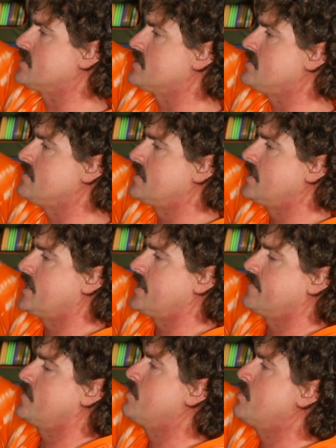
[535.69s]
You've got
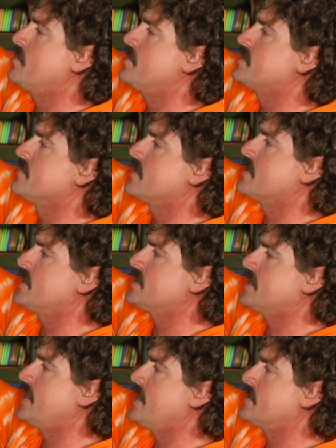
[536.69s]
4 points of
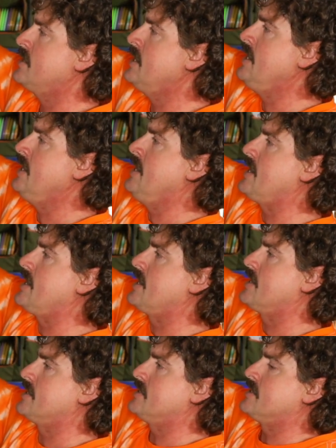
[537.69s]
contact,
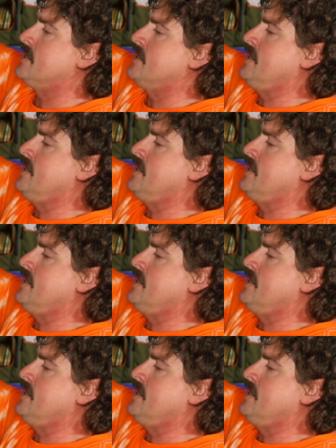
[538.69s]
and